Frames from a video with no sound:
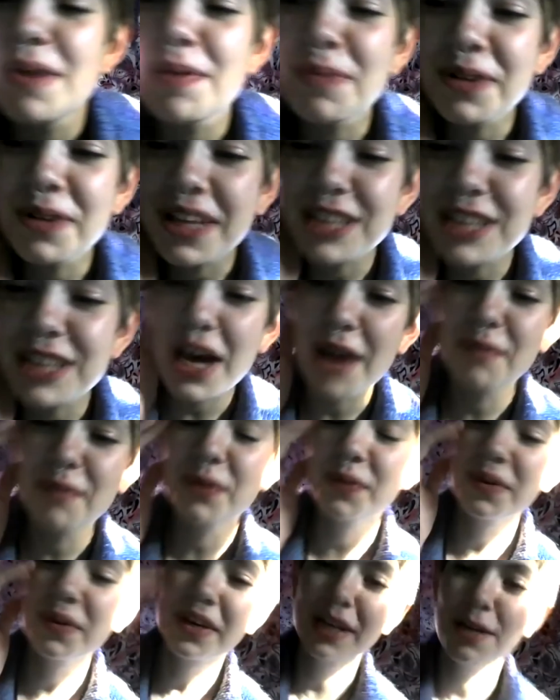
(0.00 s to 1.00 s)
that time we
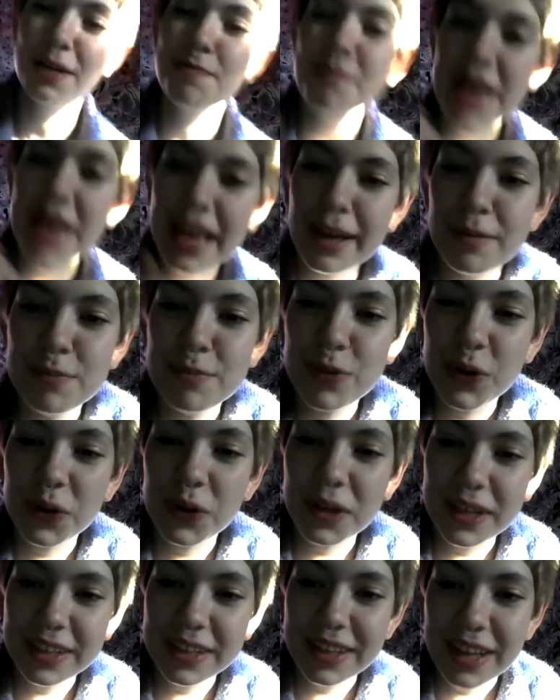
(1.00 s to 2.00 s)
were gonna make a
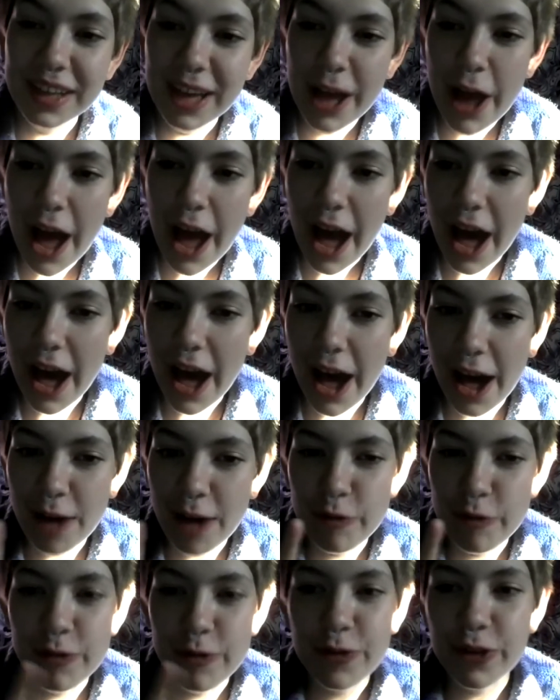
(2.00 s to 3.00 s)
board
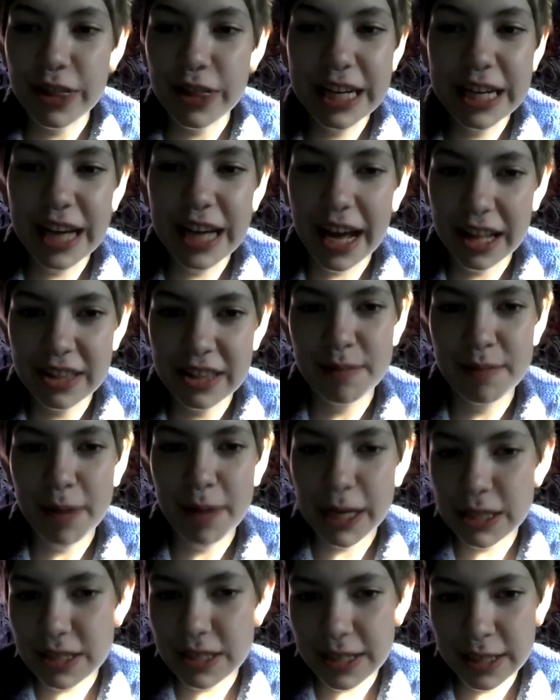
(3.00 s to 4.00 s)
um, for the ninth
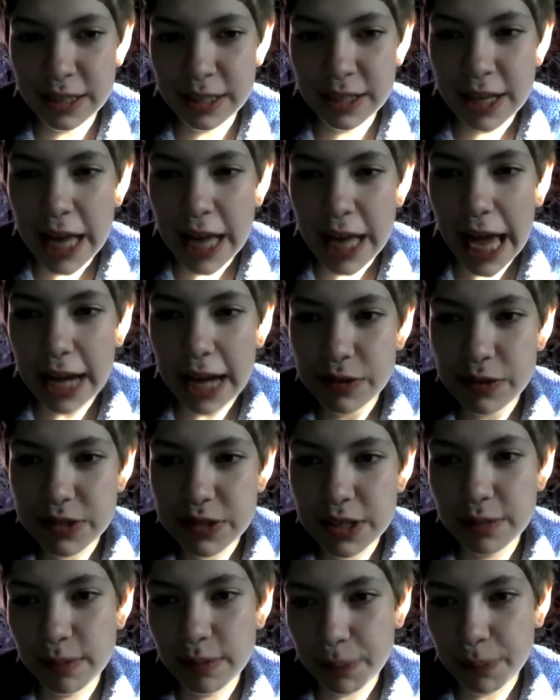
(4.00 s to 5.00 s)
dimension, and it was
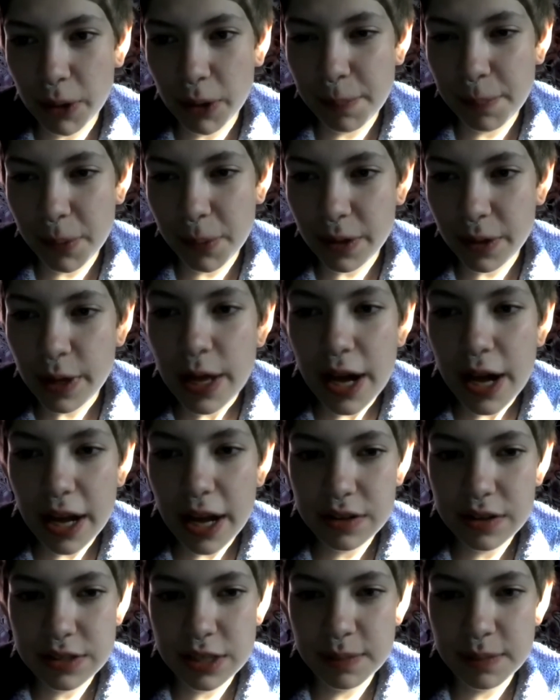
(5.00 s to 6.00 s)
going to be purple, and it
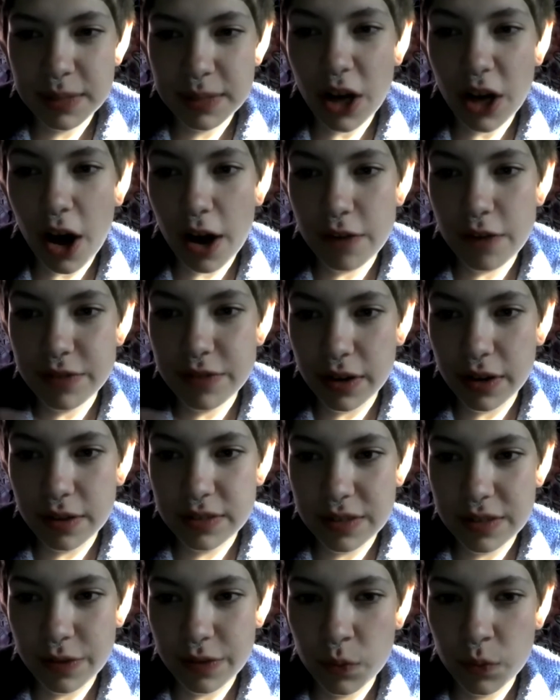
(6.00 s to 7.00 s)
was going to be carved out of
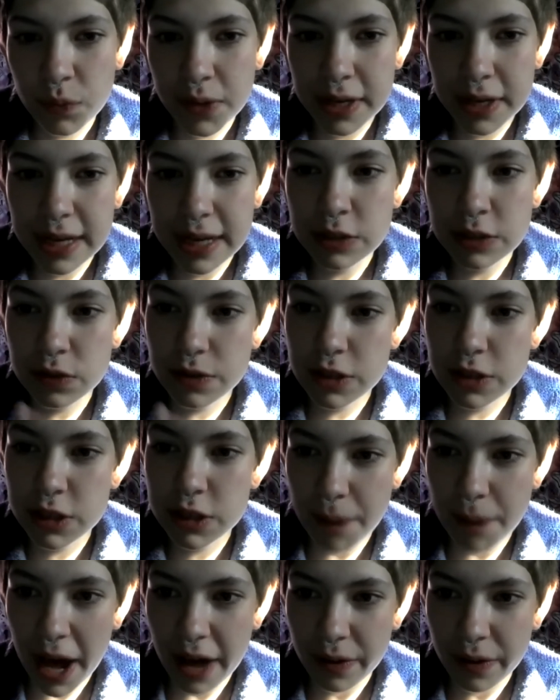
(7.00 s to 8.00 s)
different wood into a
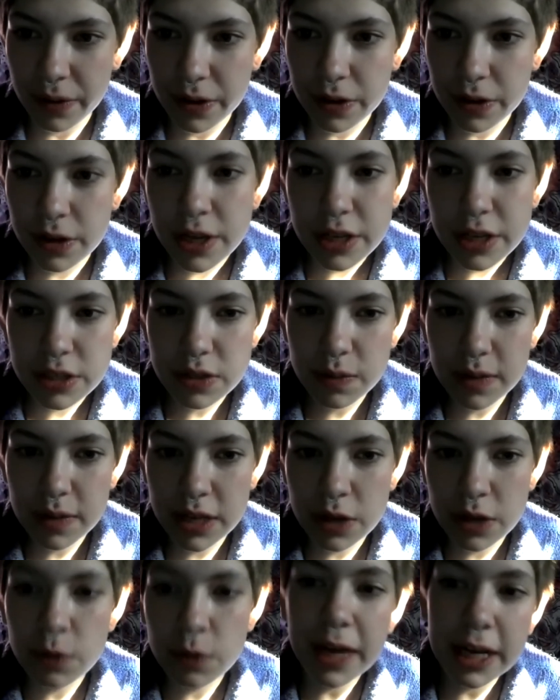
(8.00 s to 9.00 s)
spiral. So when
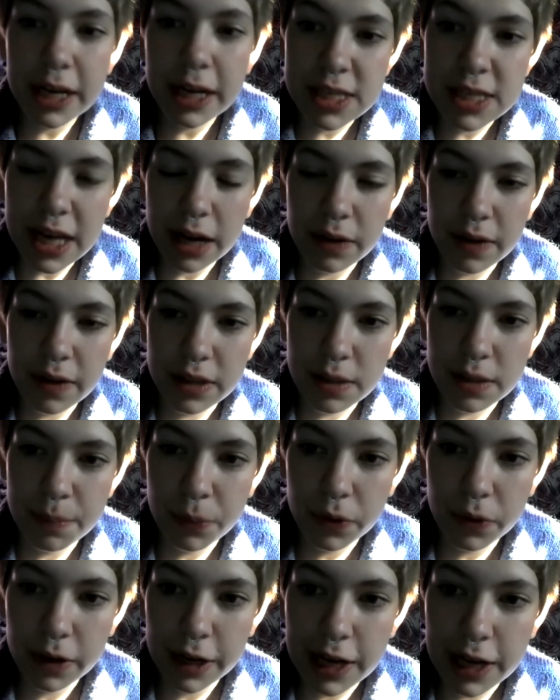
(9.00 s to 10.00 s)
you ran sat around the
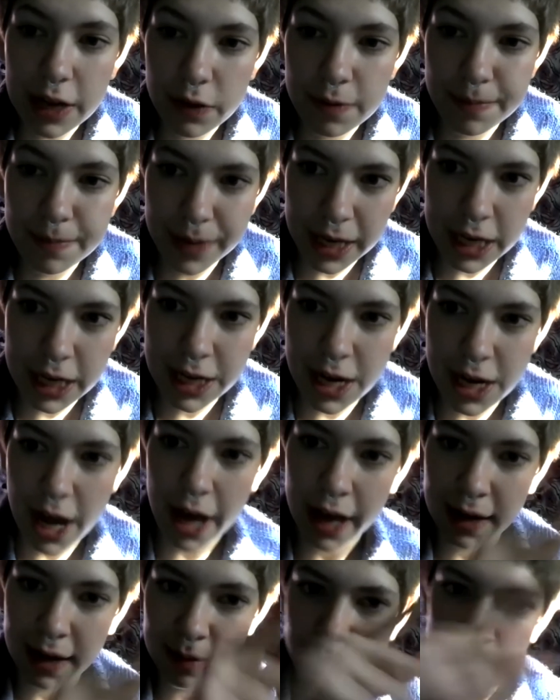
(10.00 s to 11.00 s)
board, it would be a
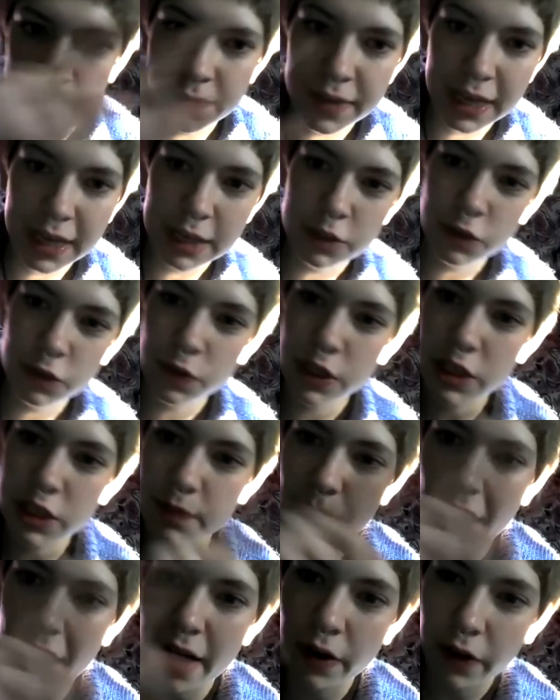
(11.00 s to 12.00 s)
nine moving into a
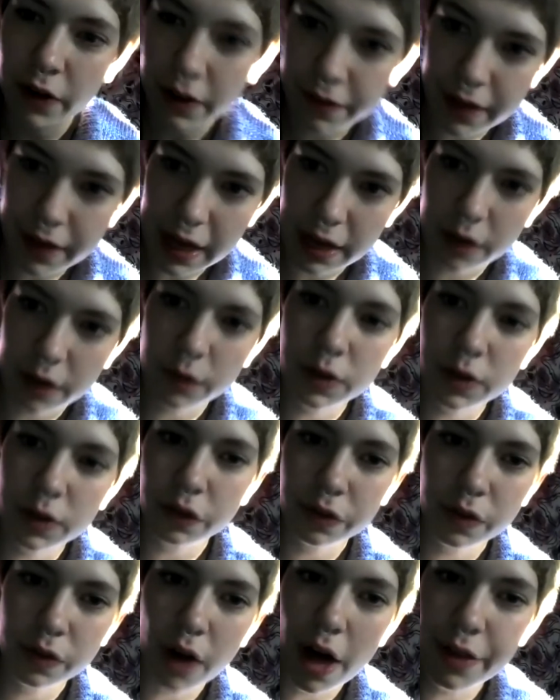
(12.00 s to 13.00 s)
spiral, and it would go
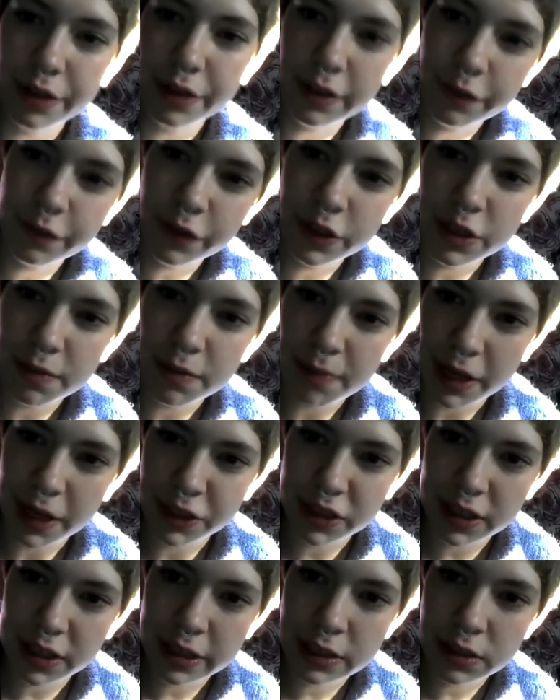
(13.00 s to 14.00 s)
through all the different
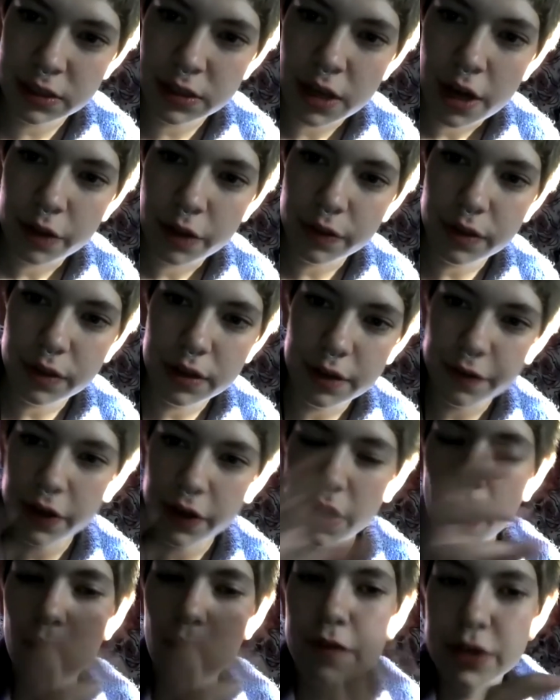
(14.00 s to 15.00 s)
dimensions, through the different
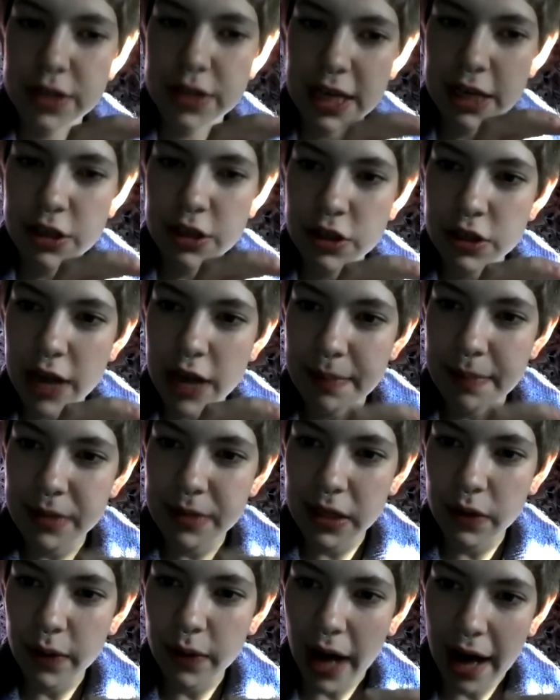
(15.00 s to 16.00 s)
conversation types
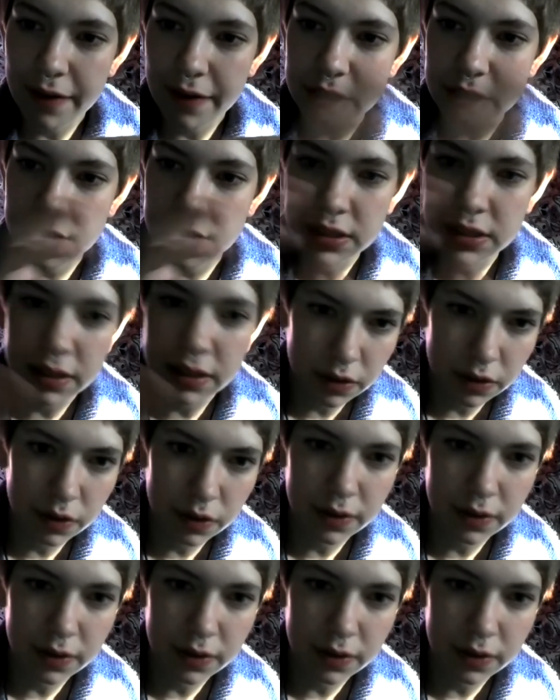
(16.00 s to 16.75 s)
that you have, into through